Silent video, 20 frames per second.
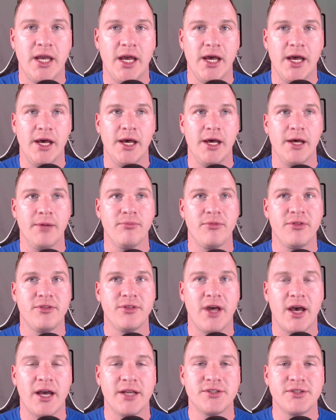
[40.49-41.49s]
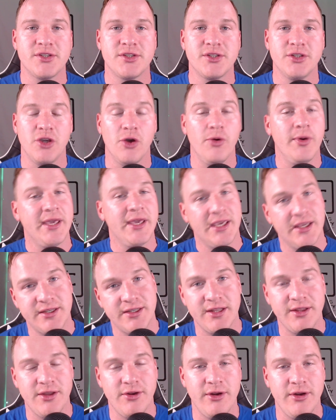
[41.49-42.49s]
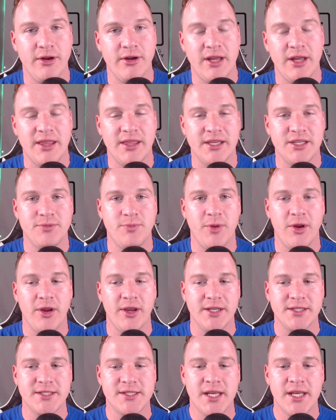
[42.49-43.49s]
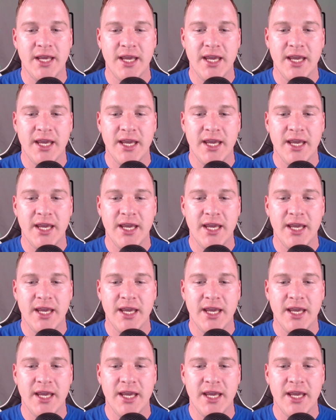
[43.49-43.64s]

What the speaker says: thoughts going into their near-death experience